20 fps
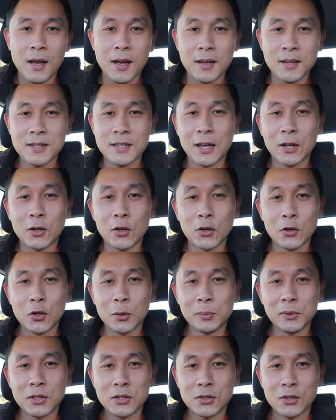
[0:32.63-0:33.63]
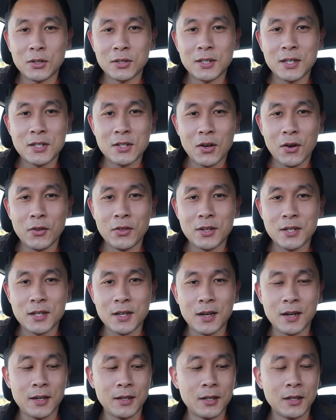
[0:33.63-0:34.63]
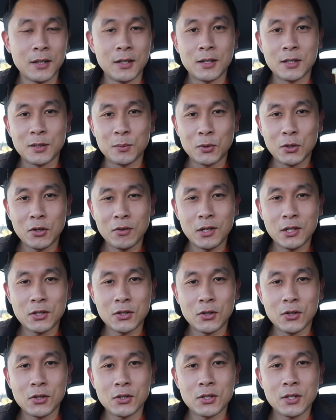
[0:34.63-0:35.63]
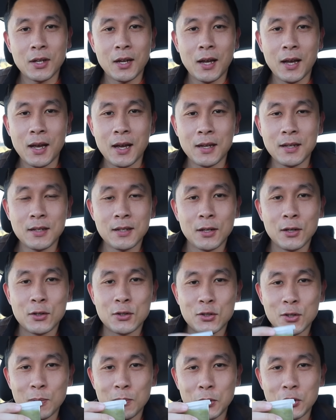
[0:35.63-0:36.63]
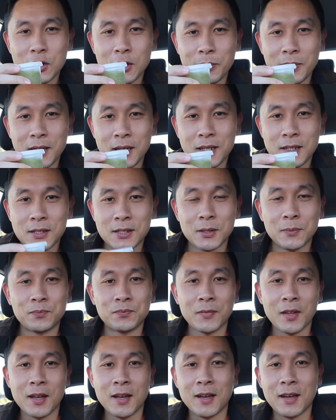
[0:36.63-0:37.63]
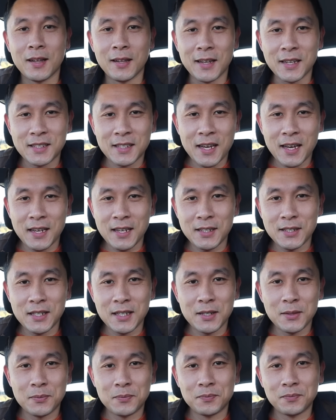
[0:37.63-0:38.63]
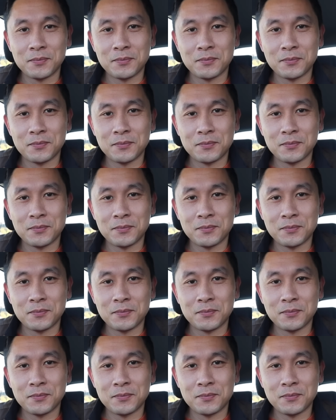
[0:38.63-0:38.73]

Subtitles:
And I got a couple of sauces on the side, some curry sauce and some mushy peas. Let's get eating.